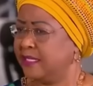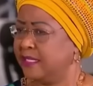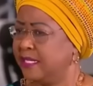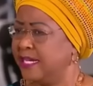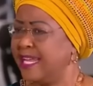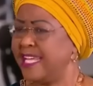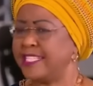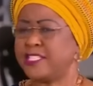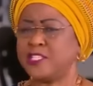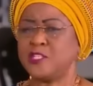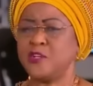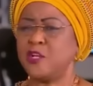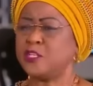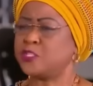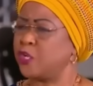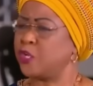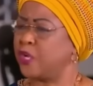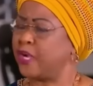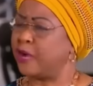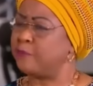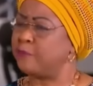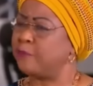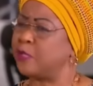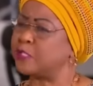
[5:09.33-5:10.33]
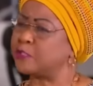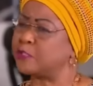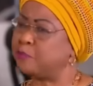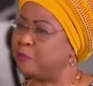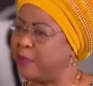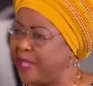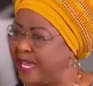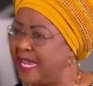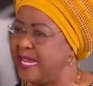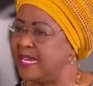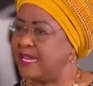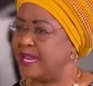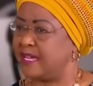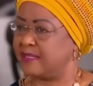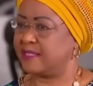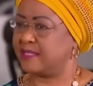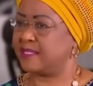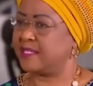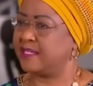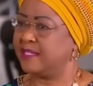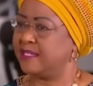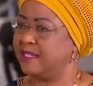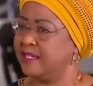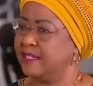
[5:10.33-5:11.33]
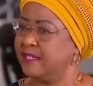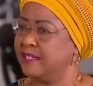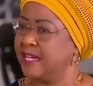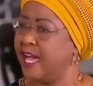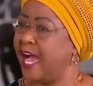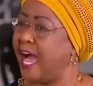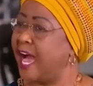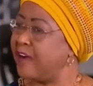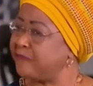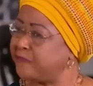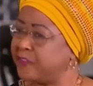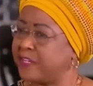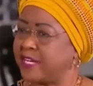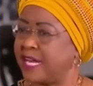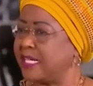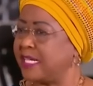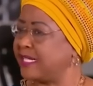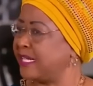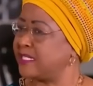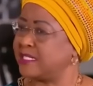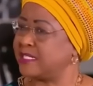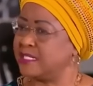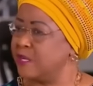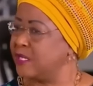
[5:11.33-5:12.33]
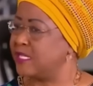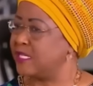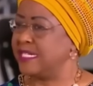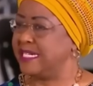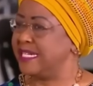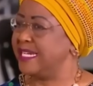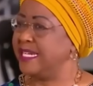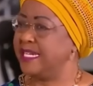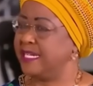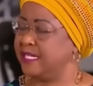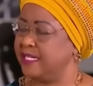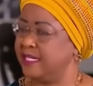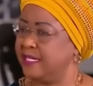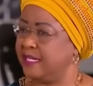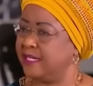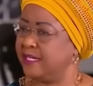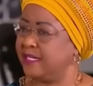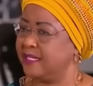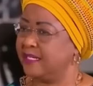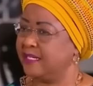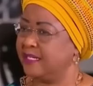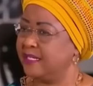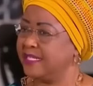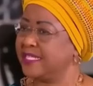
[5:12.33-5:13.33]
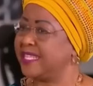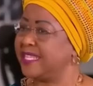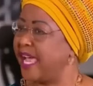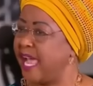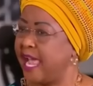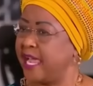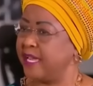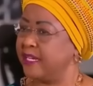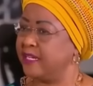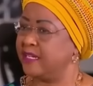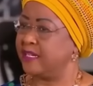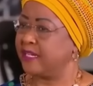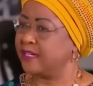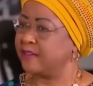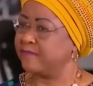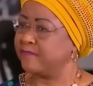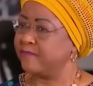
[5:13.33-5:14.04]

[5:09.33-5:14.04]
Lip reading: Let's not talk about peanuts. Africa does not need the aid.